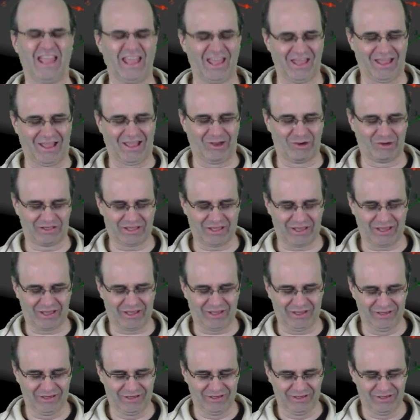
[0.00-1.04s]

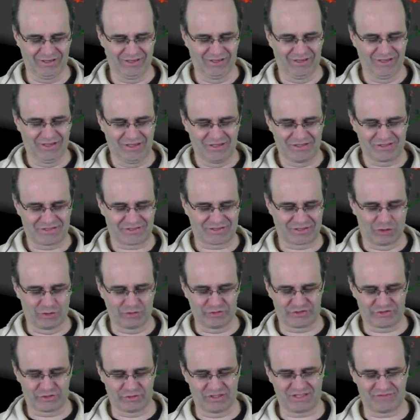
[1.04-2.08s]
Okay, so
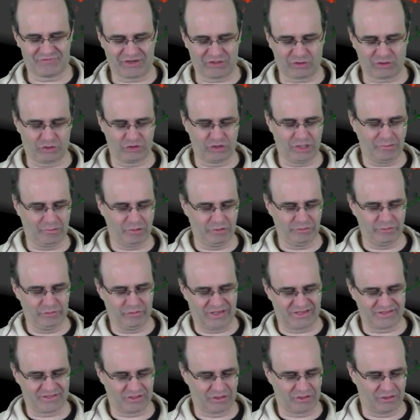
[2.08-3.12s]
this vector W,
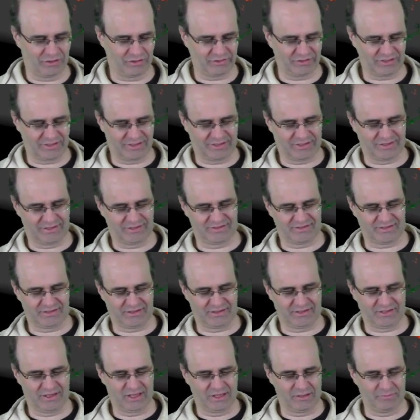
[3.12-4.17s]
as long as
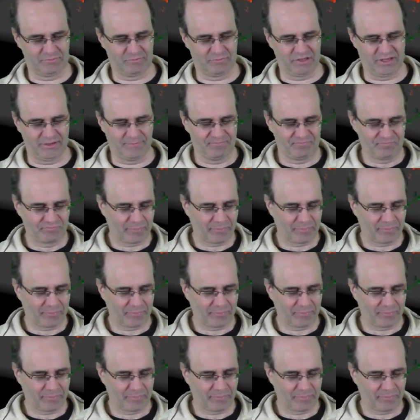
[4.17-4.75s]
A and B,